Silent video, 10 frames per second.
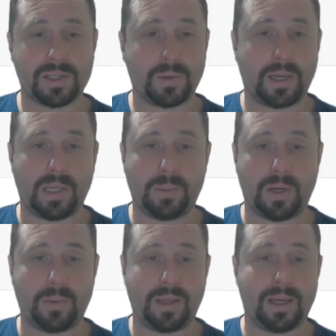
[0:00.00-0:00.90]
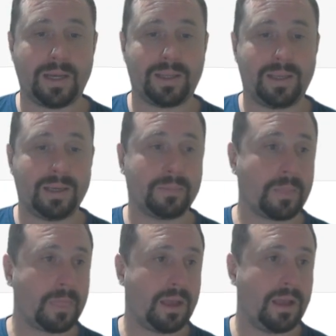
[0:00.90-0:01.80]
quickly while we are here.
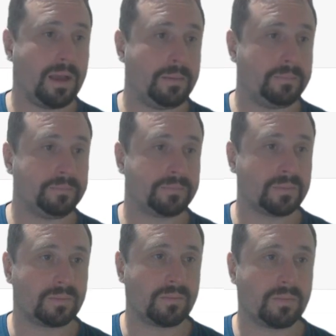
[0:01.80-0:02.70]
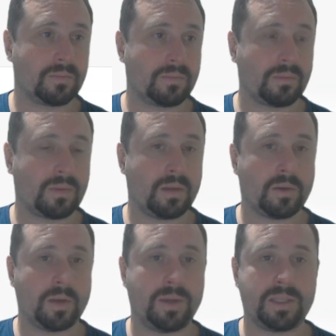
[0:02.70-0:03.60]
I'll
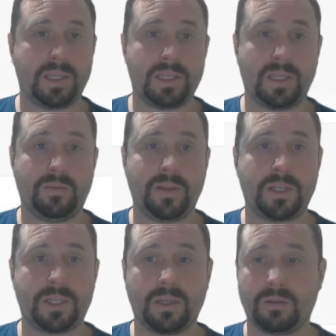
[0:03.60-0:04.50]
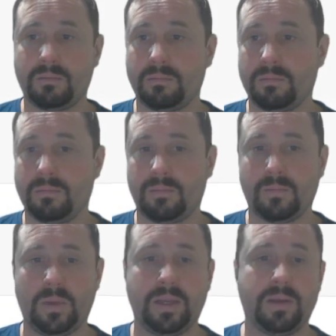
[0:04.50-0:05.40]
go to my D&D adventure
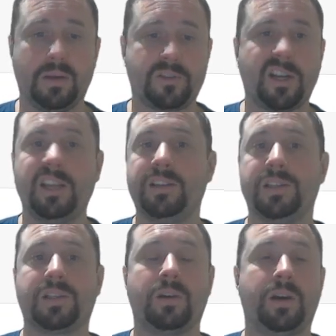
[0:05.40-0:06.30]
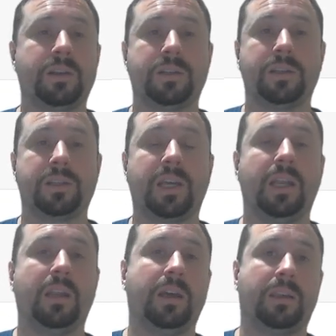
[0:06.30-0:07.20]
one. I've trained this kind of to say,
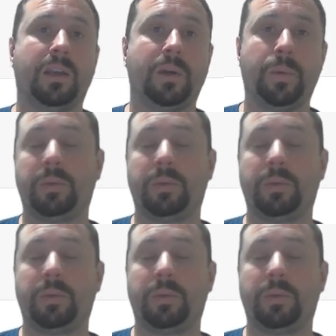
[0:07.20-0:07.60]
like, you know, we're